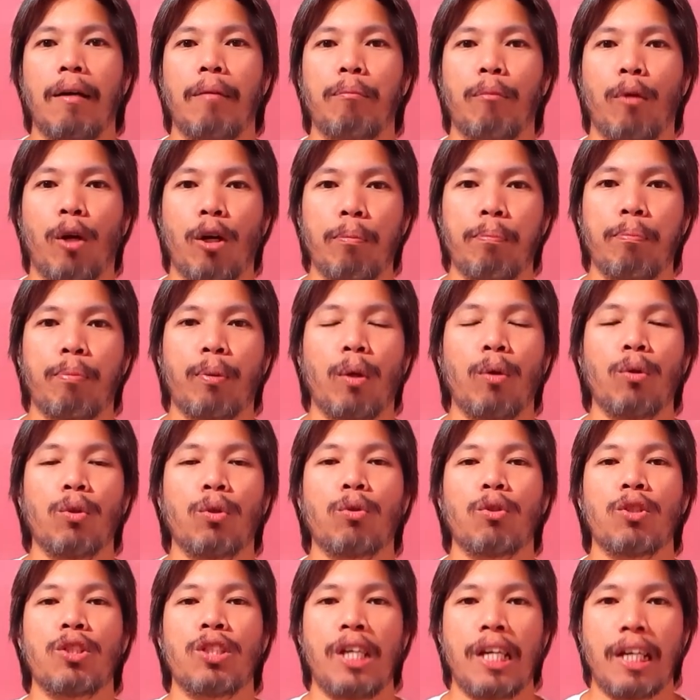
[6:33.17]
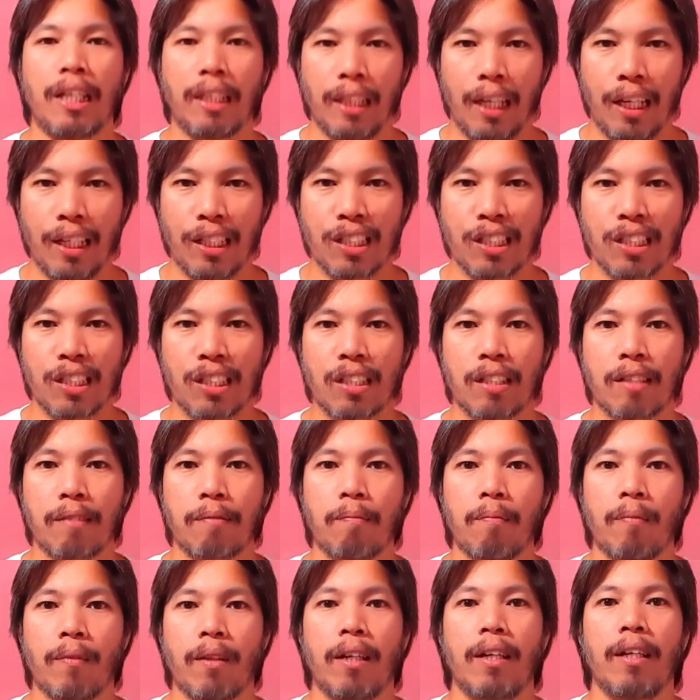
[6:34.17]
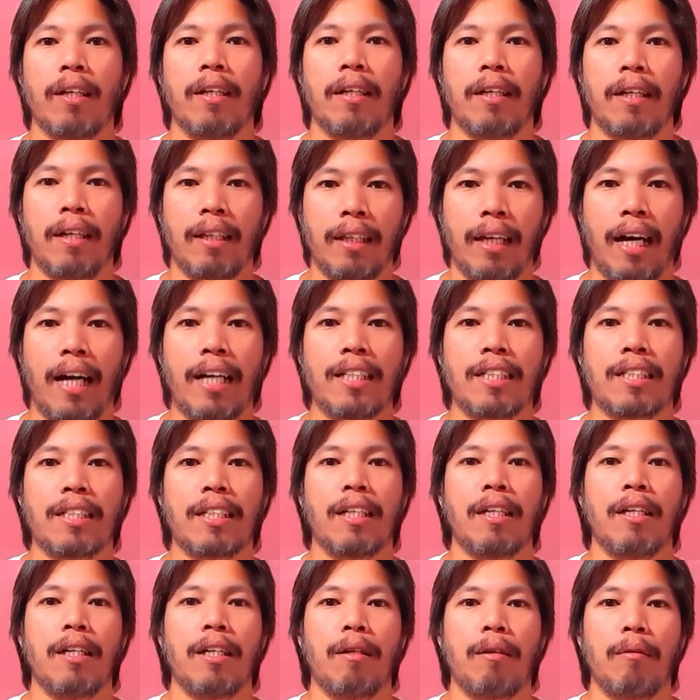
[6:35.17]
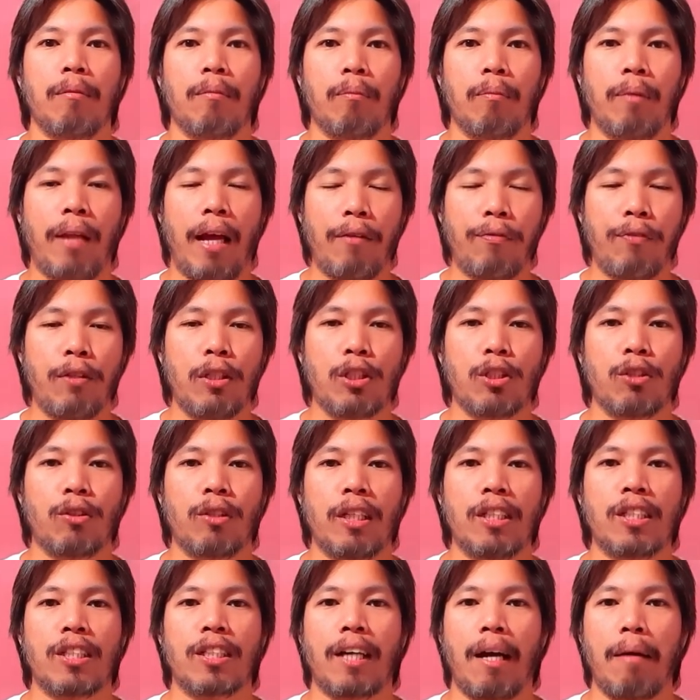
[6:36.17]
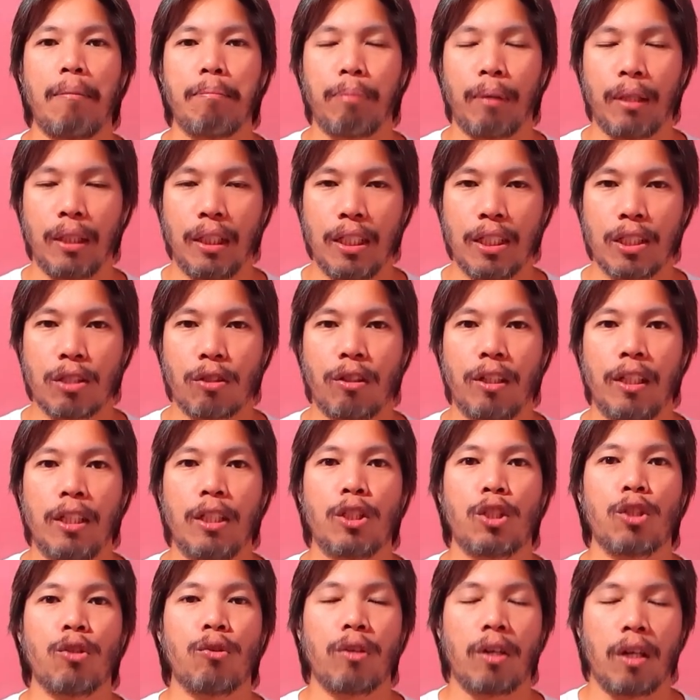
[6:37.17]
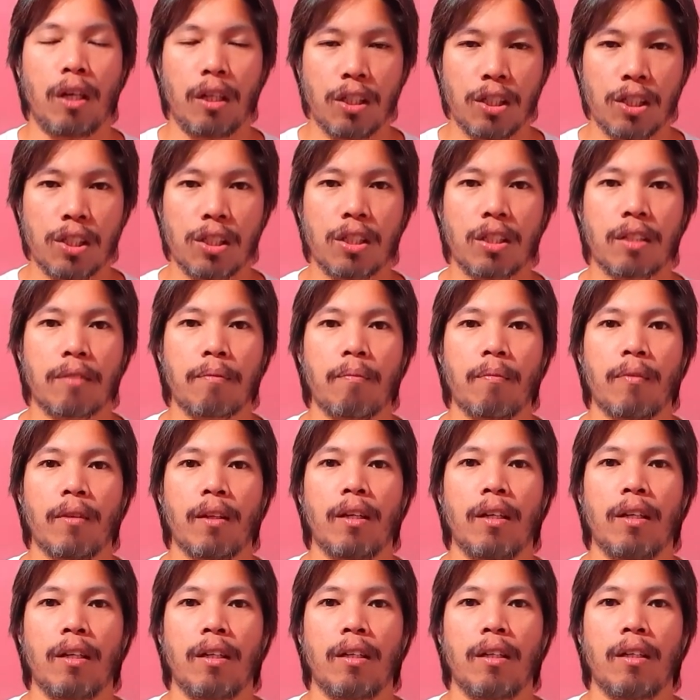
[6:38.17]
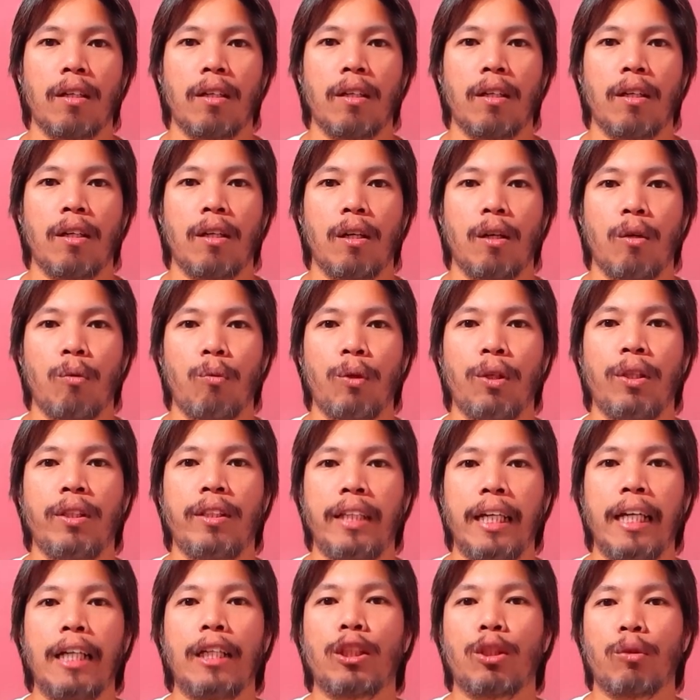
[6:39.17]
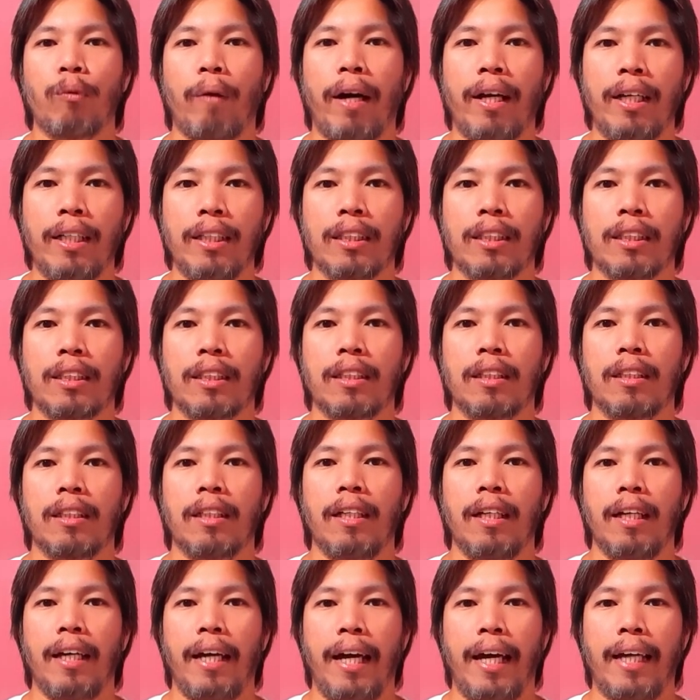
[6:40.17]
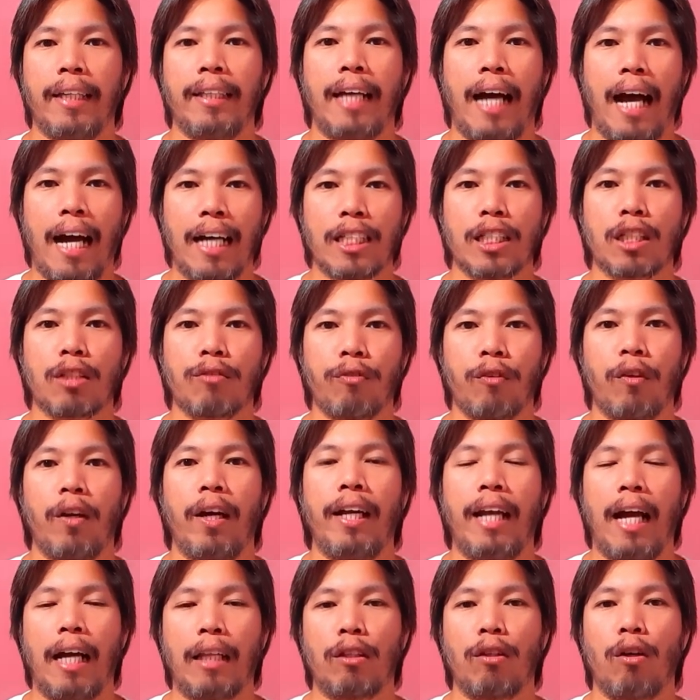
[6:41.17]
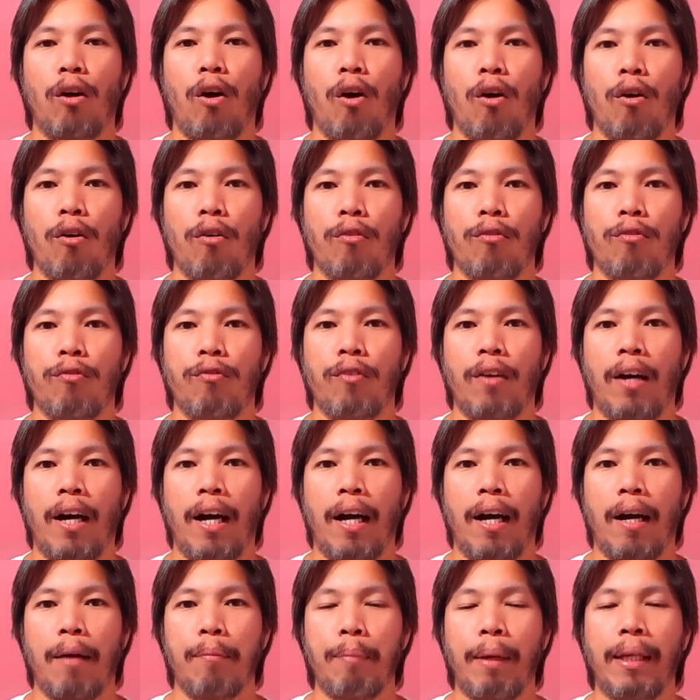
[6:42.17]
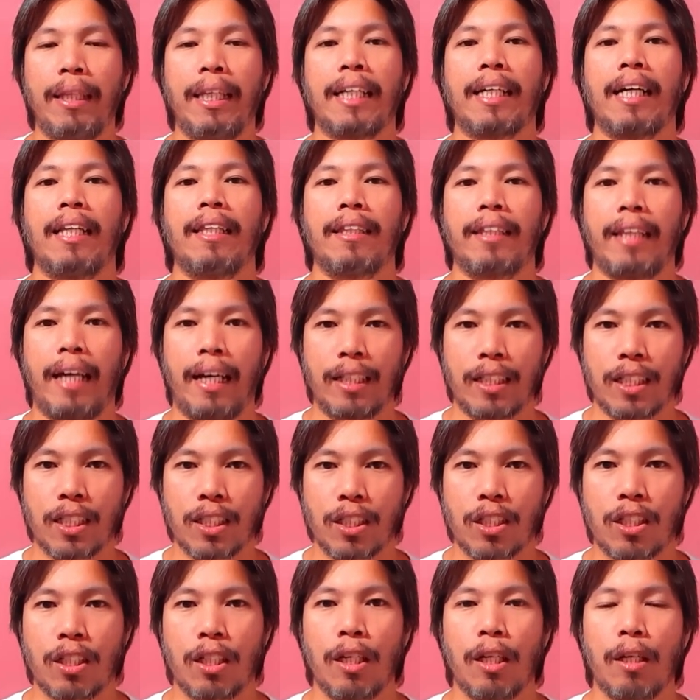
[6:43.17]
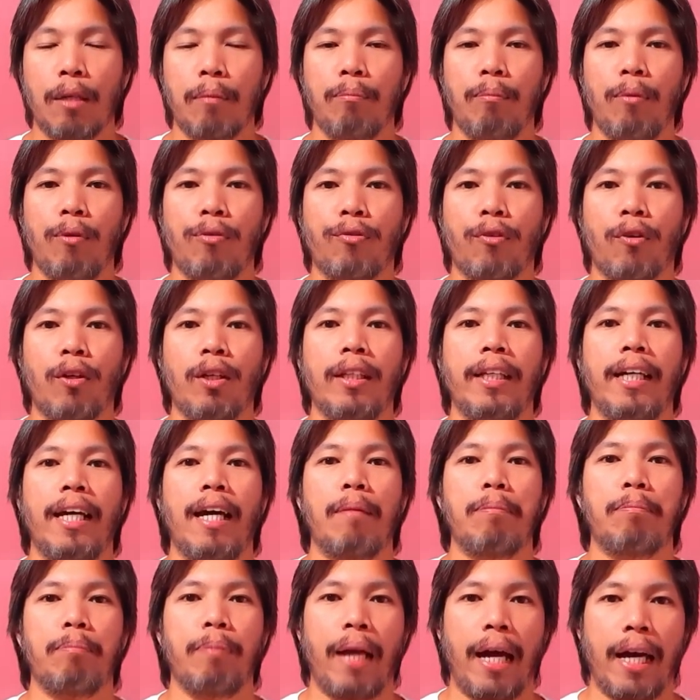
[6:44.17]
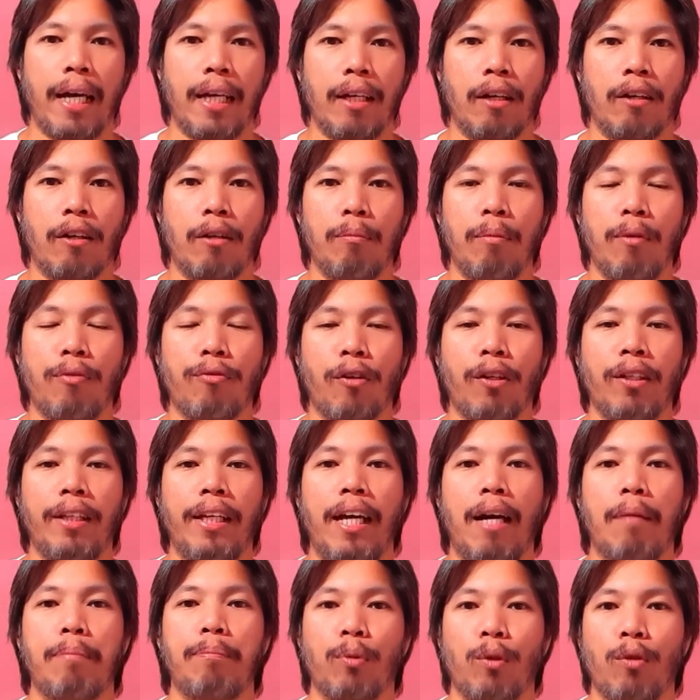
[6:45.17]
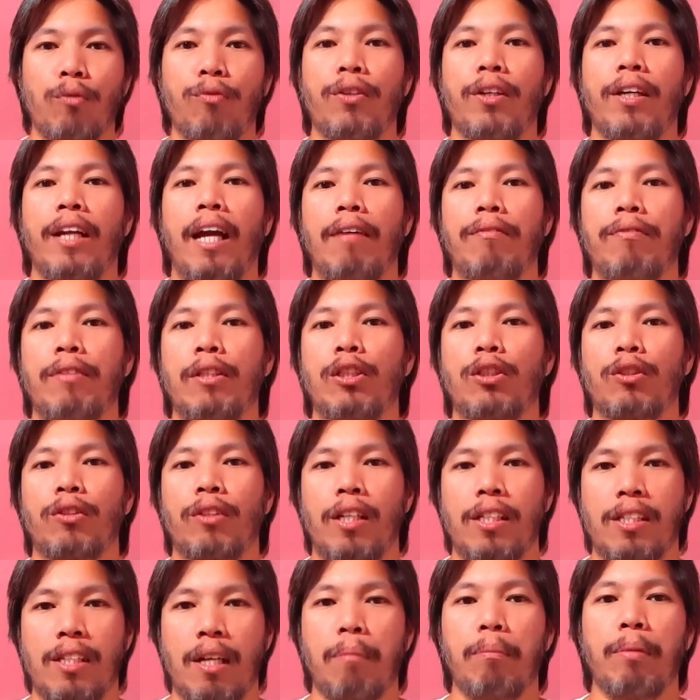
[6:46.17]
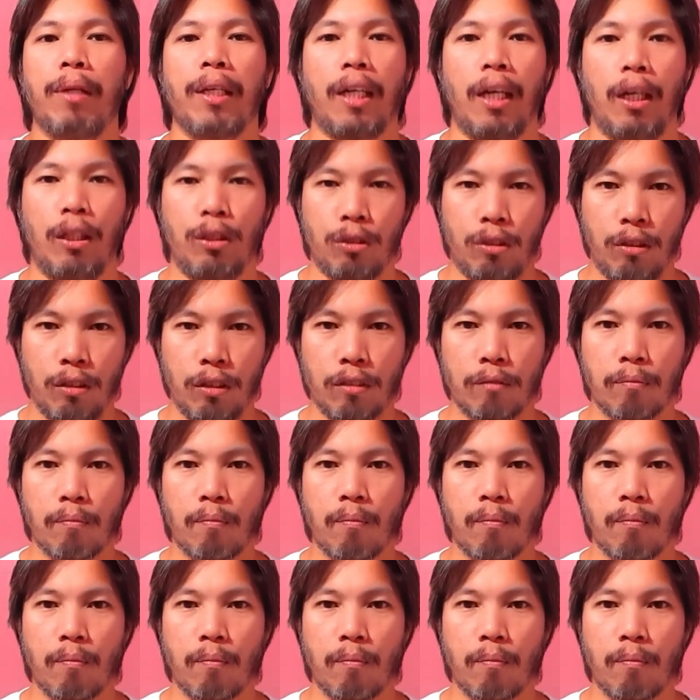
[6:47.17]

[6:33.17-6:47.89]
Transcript: more prone to sickness. Thus, life insurance companies or insurers would think twice and ask for a lot of medical tests before they apply or before they approve your life insurance application.